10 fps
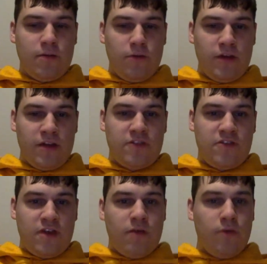We'll
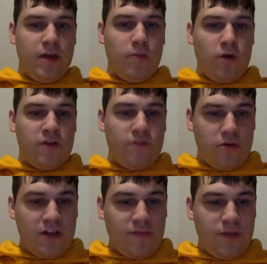get more
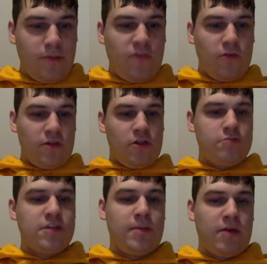info definitely before the
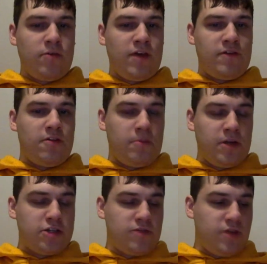Globes come out. We'll have another
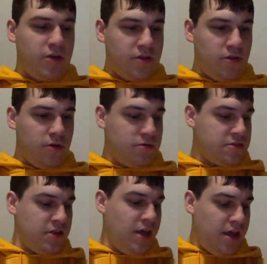prediction video on those.